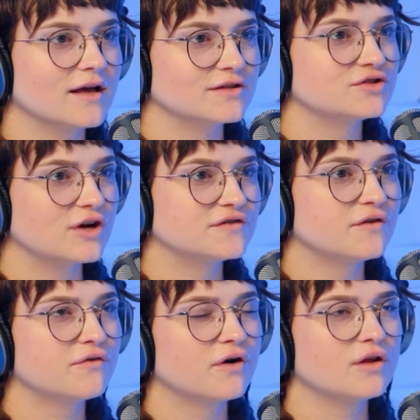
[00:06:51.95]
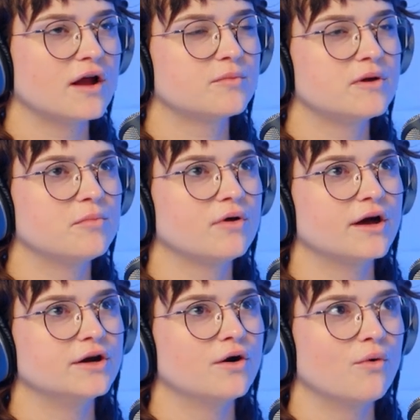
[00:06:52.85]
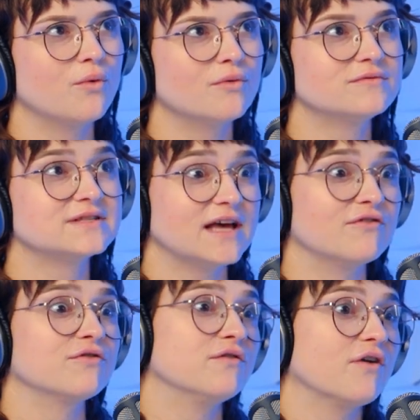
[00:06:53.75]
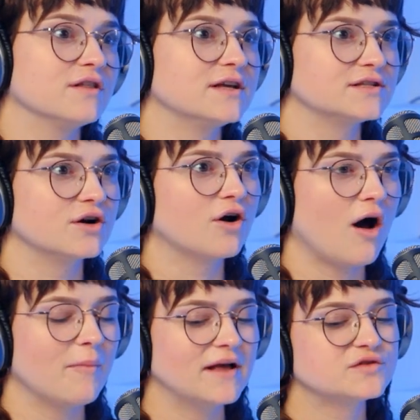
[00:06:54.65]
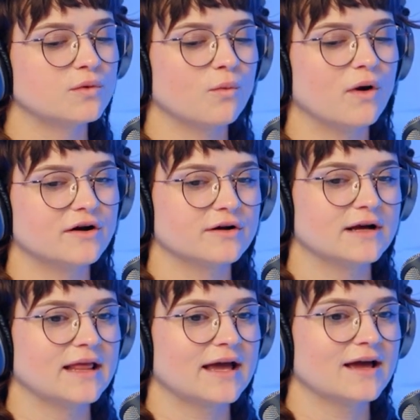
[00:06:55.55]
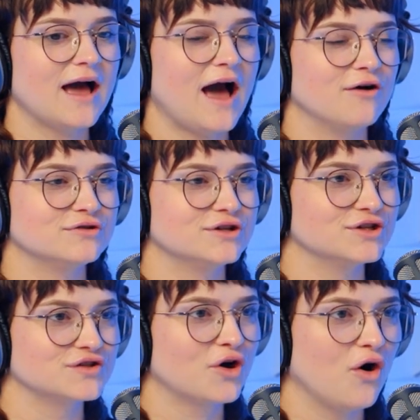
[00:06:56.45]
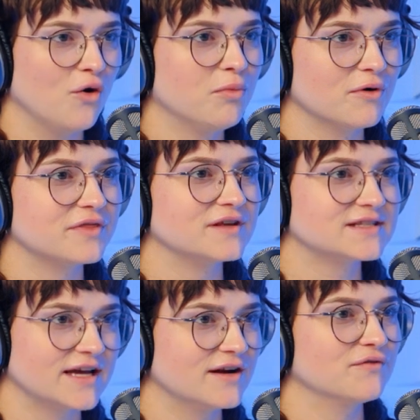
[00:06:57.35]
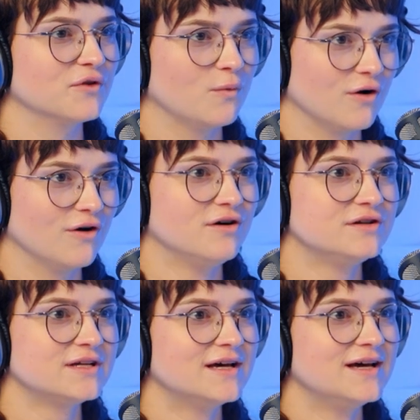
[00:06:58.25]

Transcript: and stressful for a lot of people. I know several of our listener comments were wondering how to just cope with the state of the world